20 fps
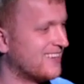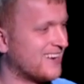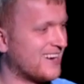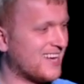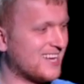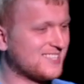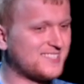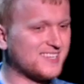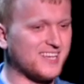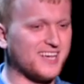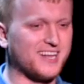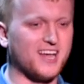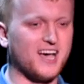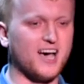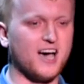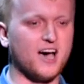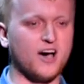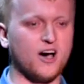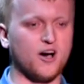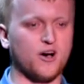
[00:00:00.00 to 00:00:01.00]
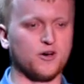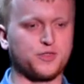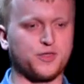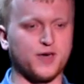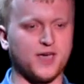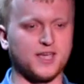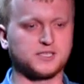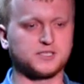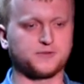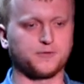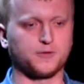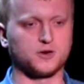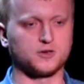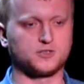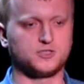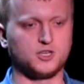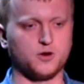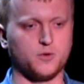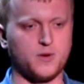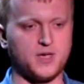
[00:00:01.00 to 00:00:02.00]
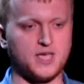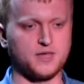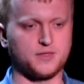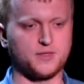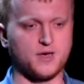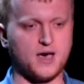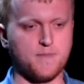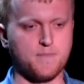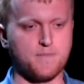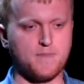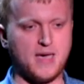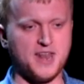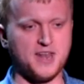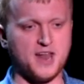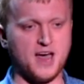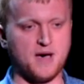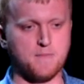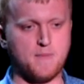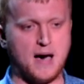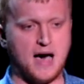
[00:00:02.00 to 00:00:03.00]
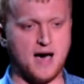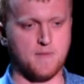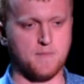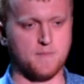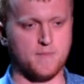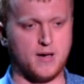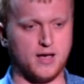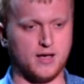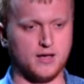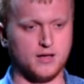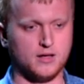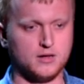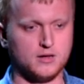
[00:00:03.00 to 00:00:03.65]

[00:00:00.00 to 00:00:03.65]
And I said, oh, thanks for doing the minimum.